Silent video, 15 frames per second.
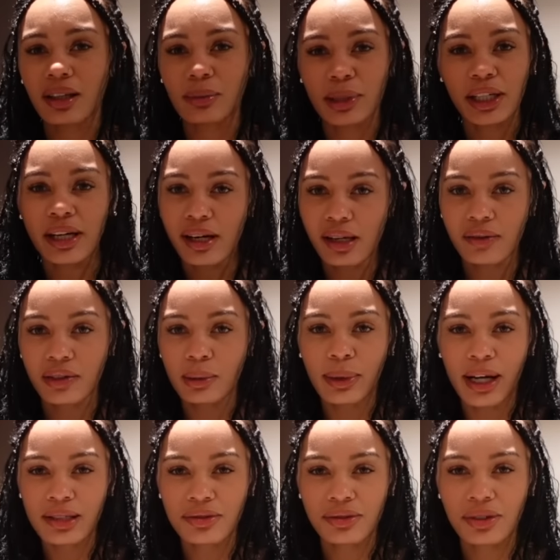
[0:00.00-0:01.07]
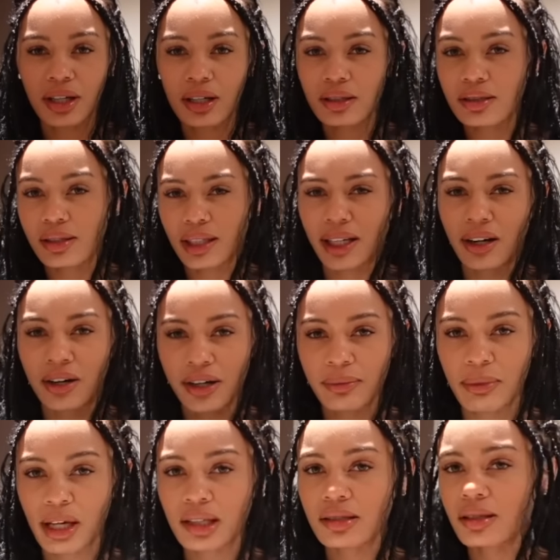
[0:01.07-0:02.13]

have been eating for the past few days. Like I already made